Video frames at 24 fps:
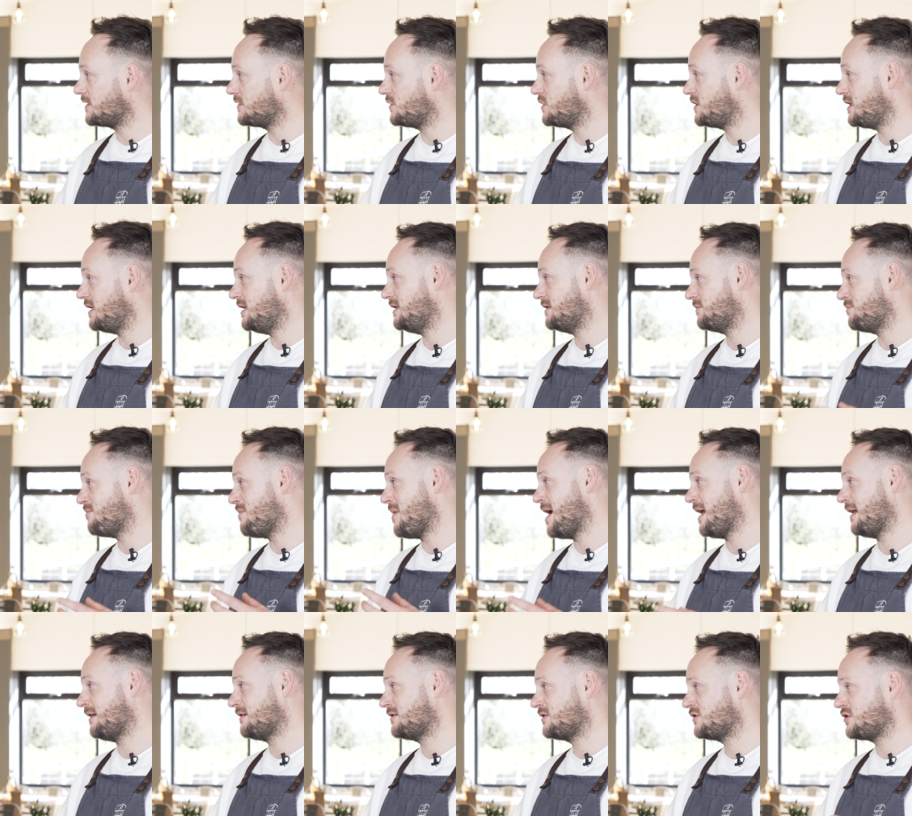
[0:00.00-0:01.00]
the cheese
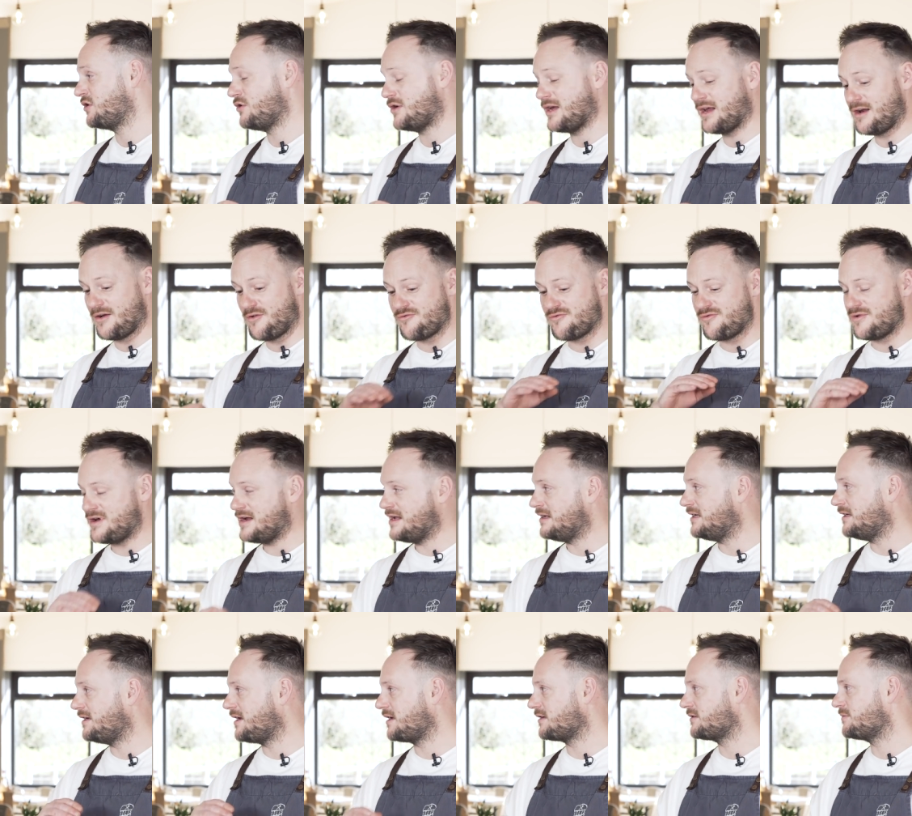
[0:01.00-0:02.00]
melt, so you get a
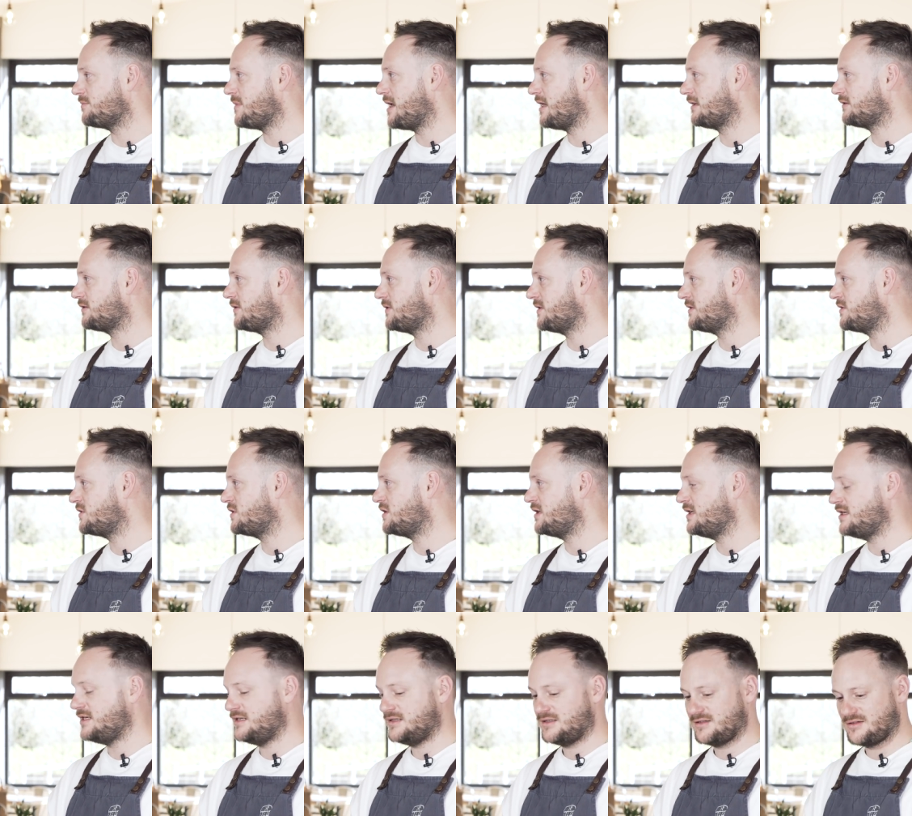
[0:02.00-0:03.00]
really nice melt on the cheese.